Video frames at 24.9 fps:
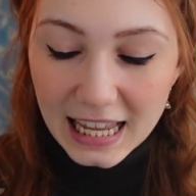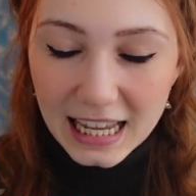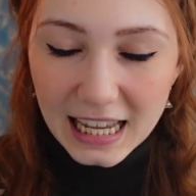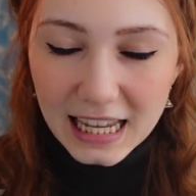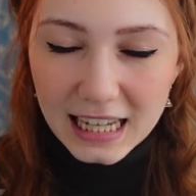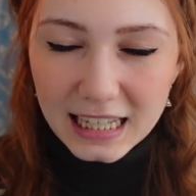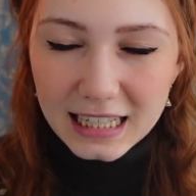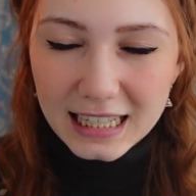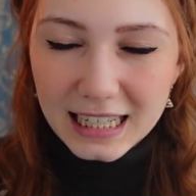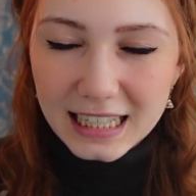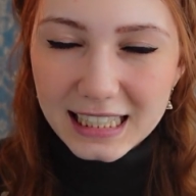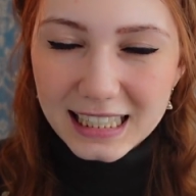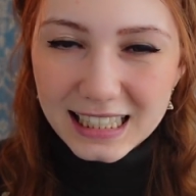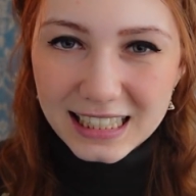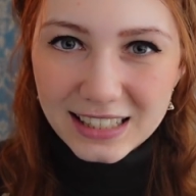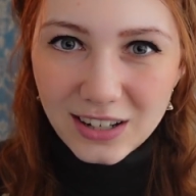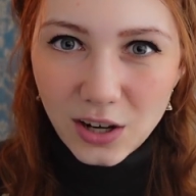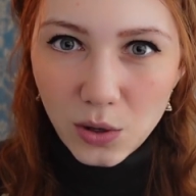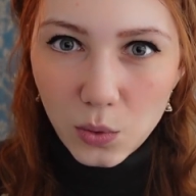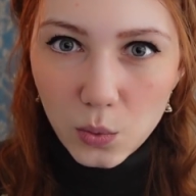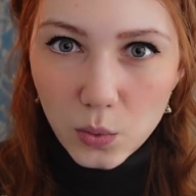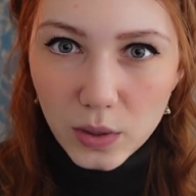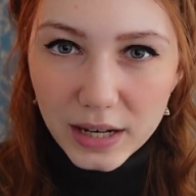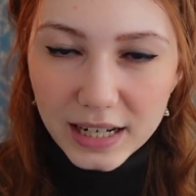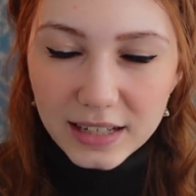And I
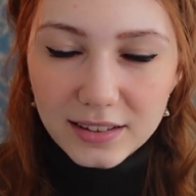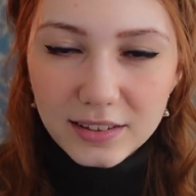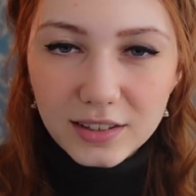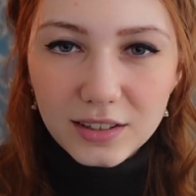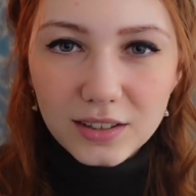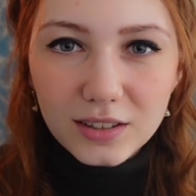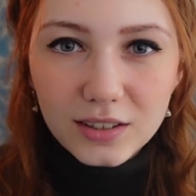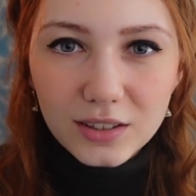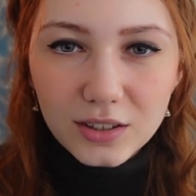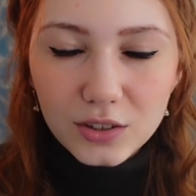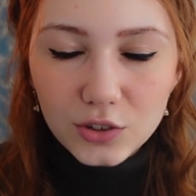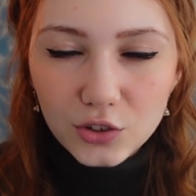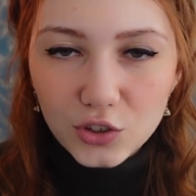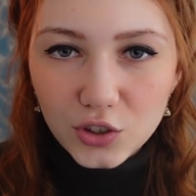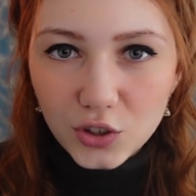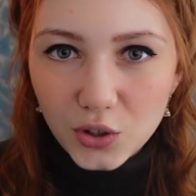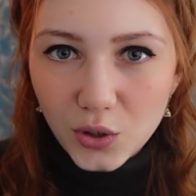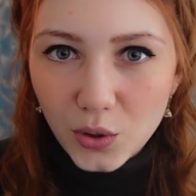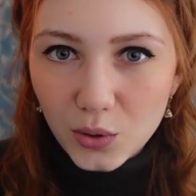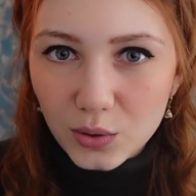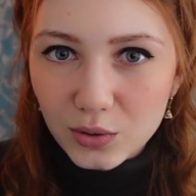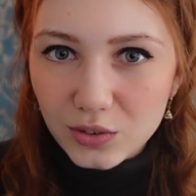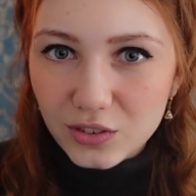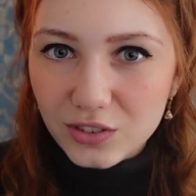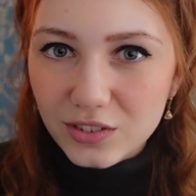cannot wait to
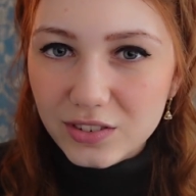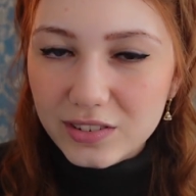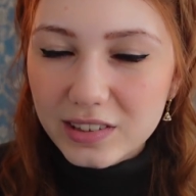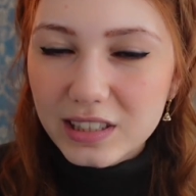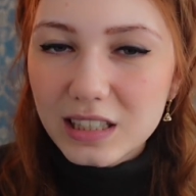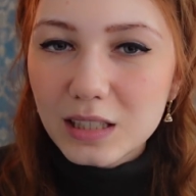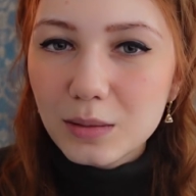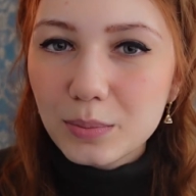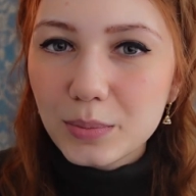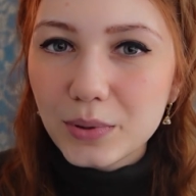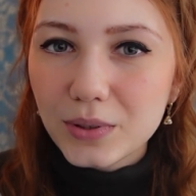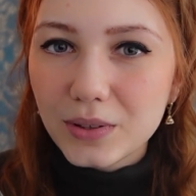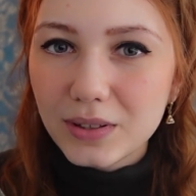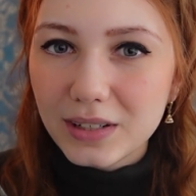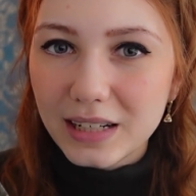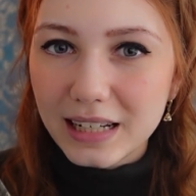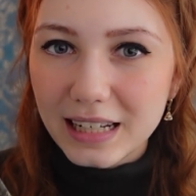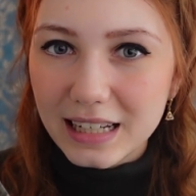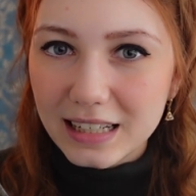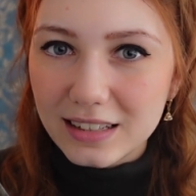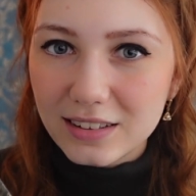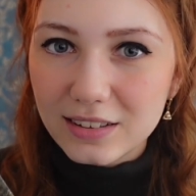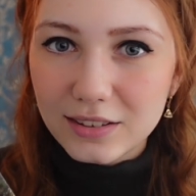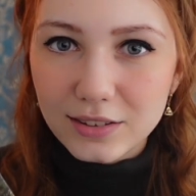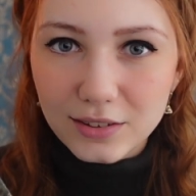go deeper
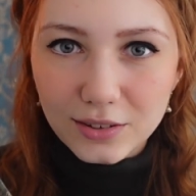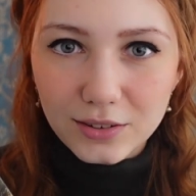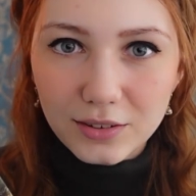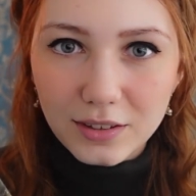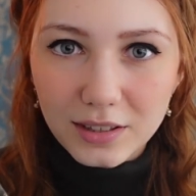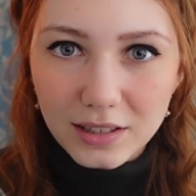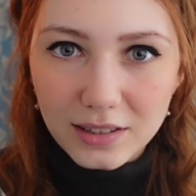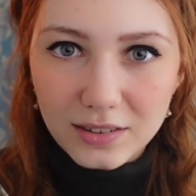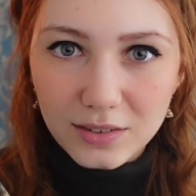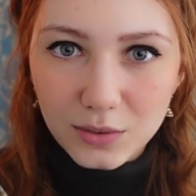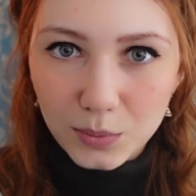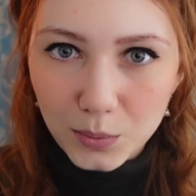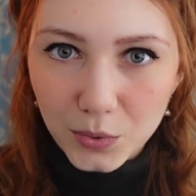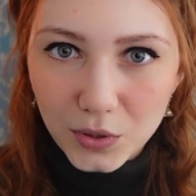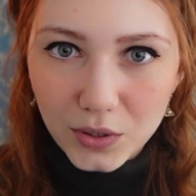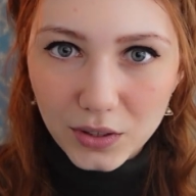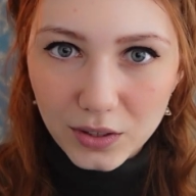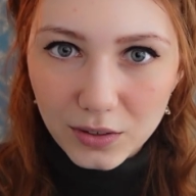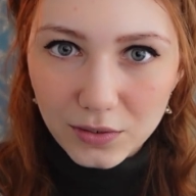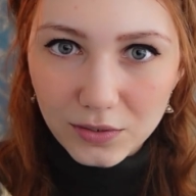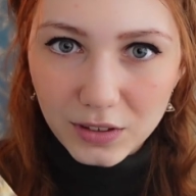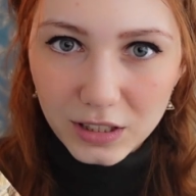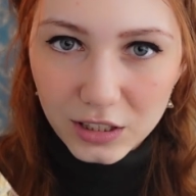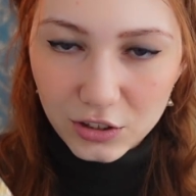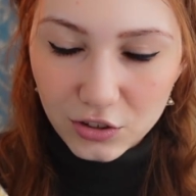into this work
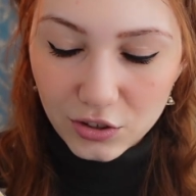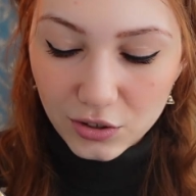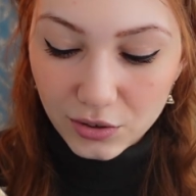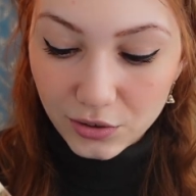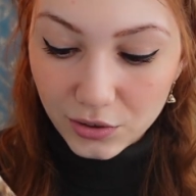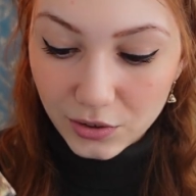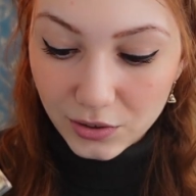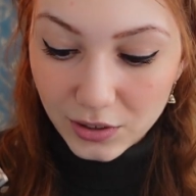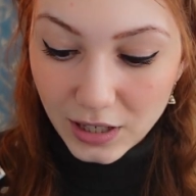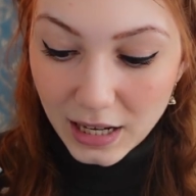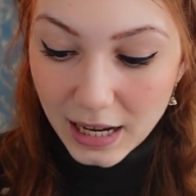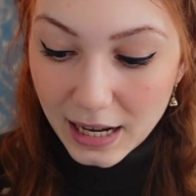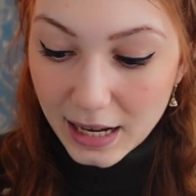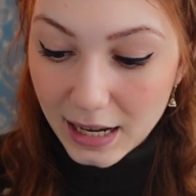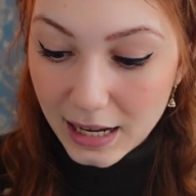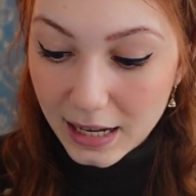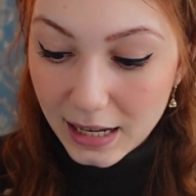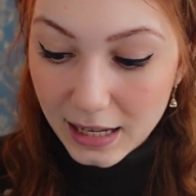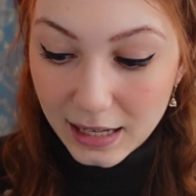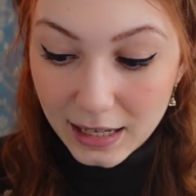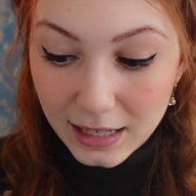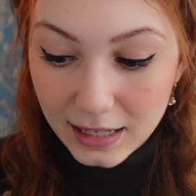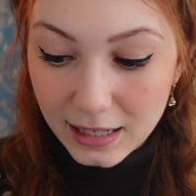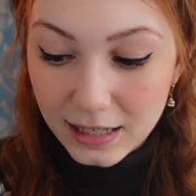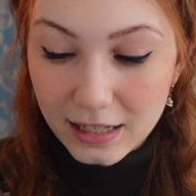of literature.
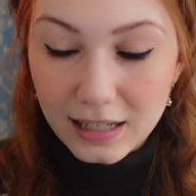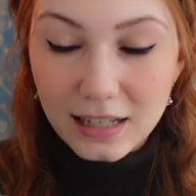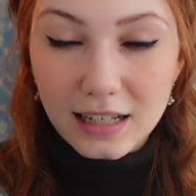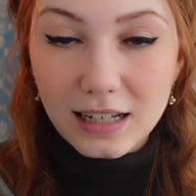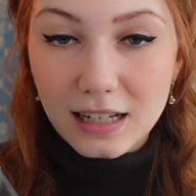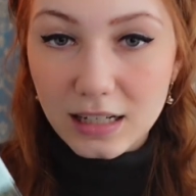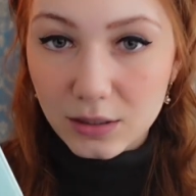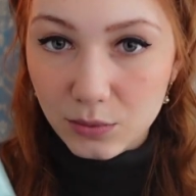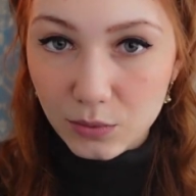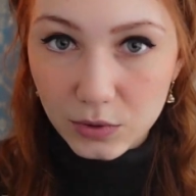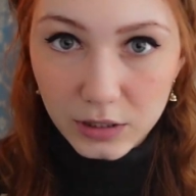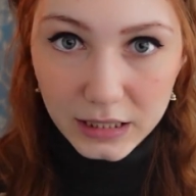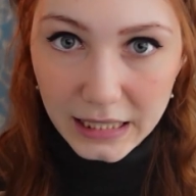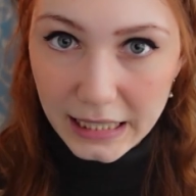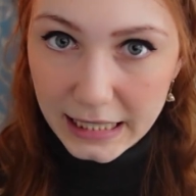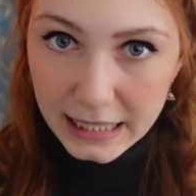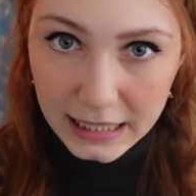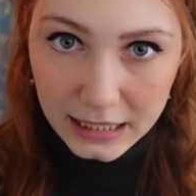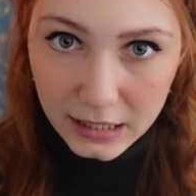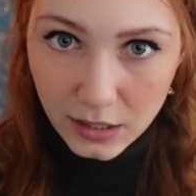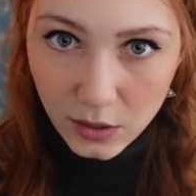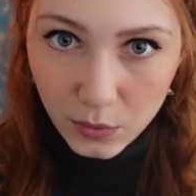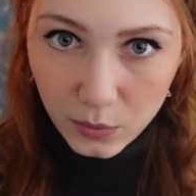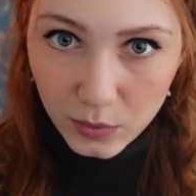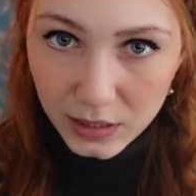I really
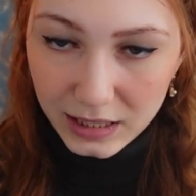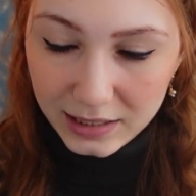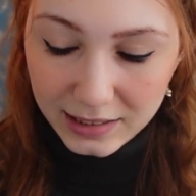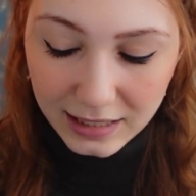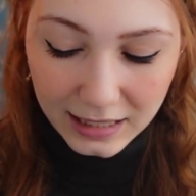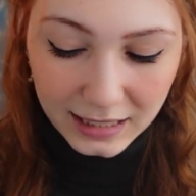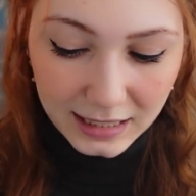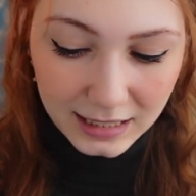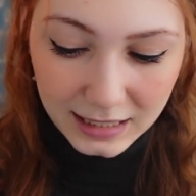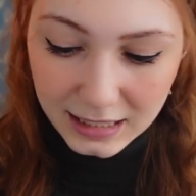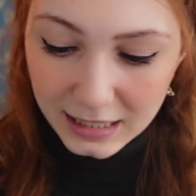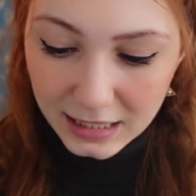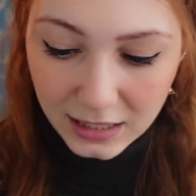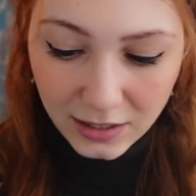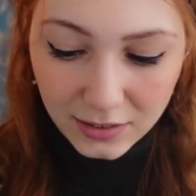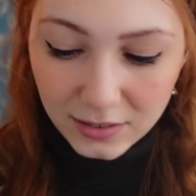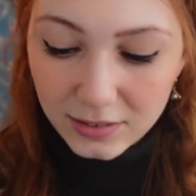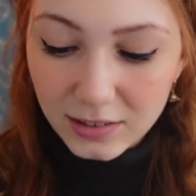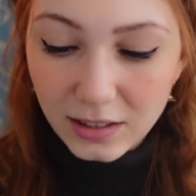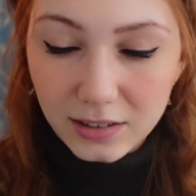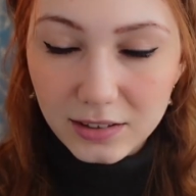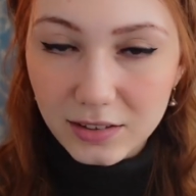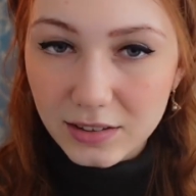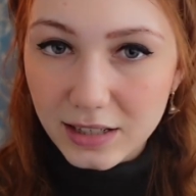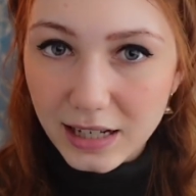cannot wait. I cannot
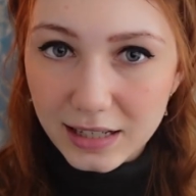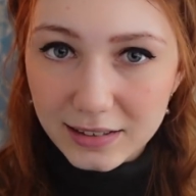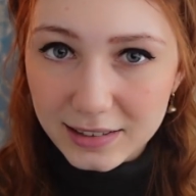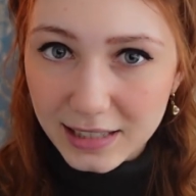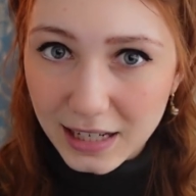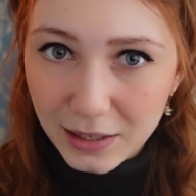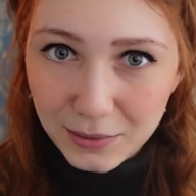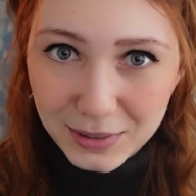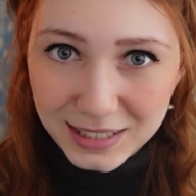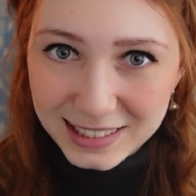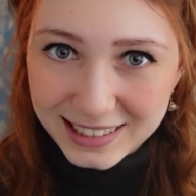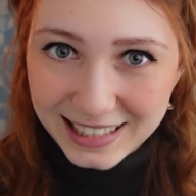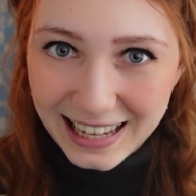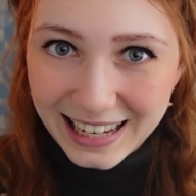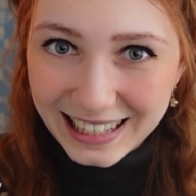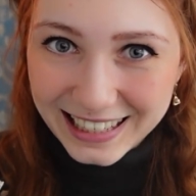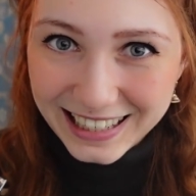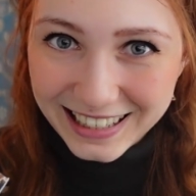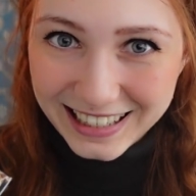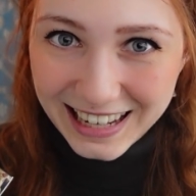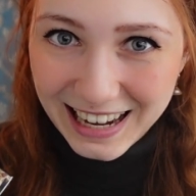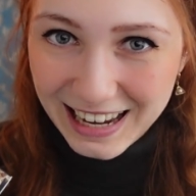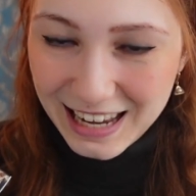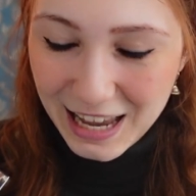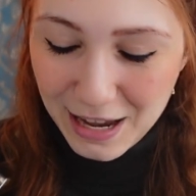tell you guys how
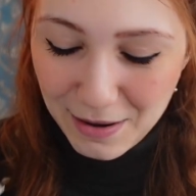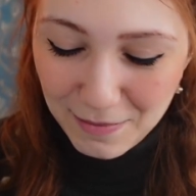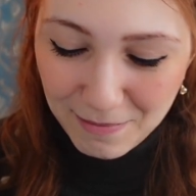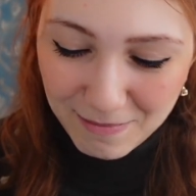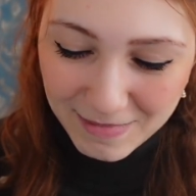excited I am.